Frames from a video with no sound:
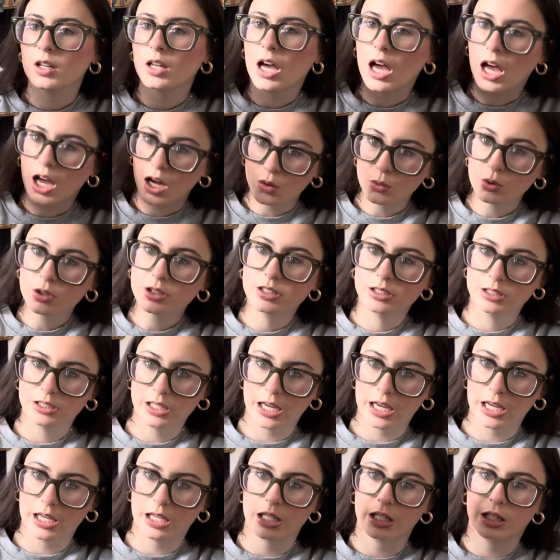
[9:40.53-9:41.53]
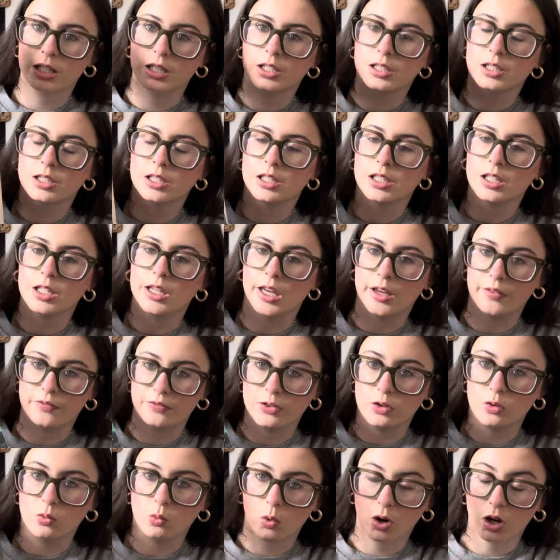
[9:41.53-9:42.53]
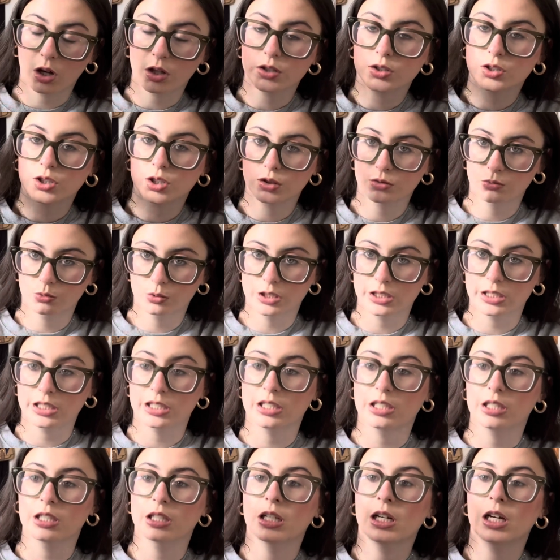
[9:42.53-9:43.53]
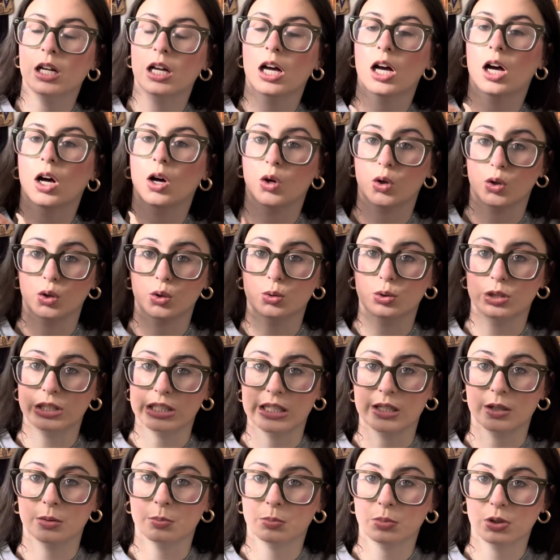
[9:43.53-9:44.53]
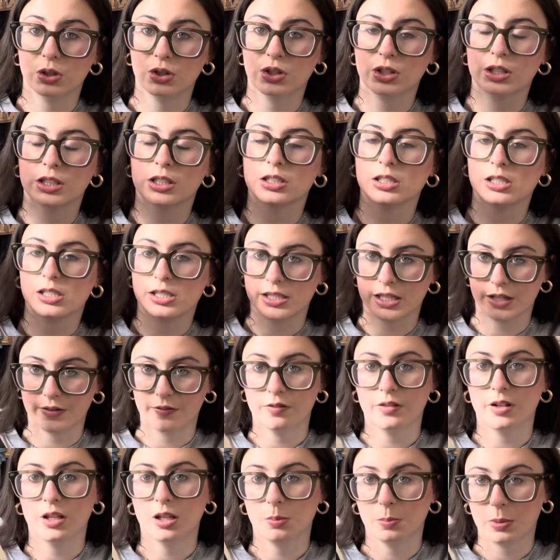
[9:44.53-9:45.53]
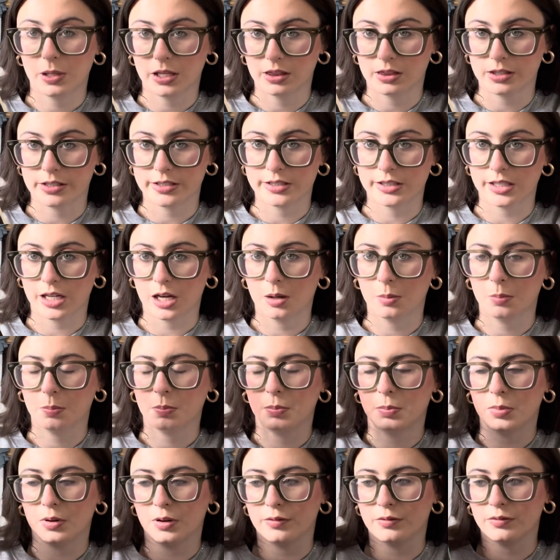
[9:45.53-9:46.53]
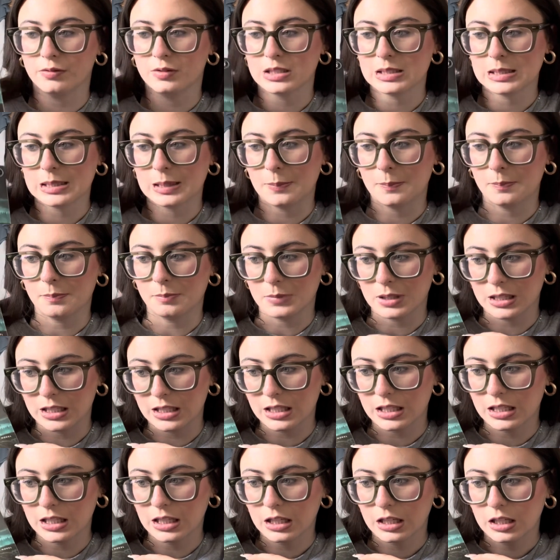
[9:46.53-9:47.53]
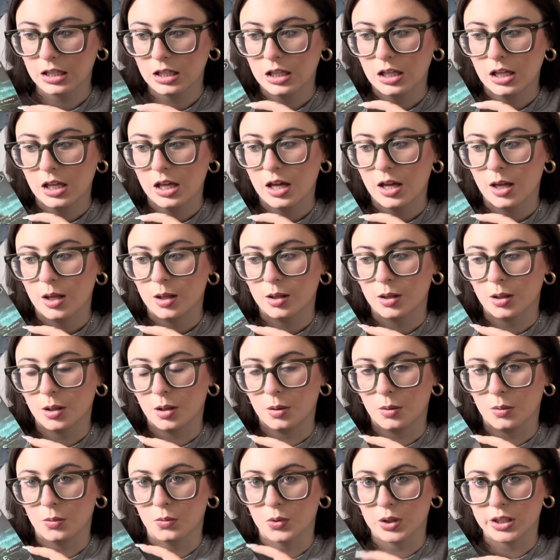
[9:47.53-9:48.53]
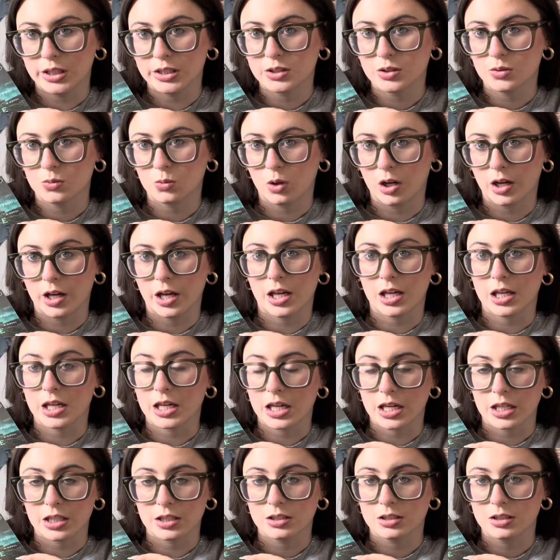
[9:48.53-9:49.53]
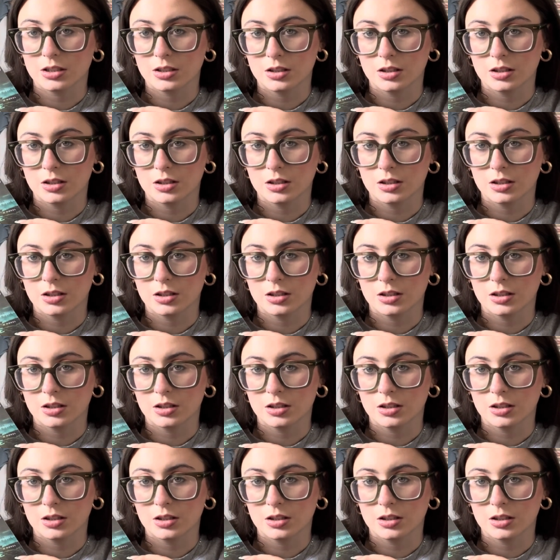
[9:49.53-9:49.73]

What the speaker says: I would say if you want to read a whodunit book, definitely pick this up, but to me, the reason why I guessed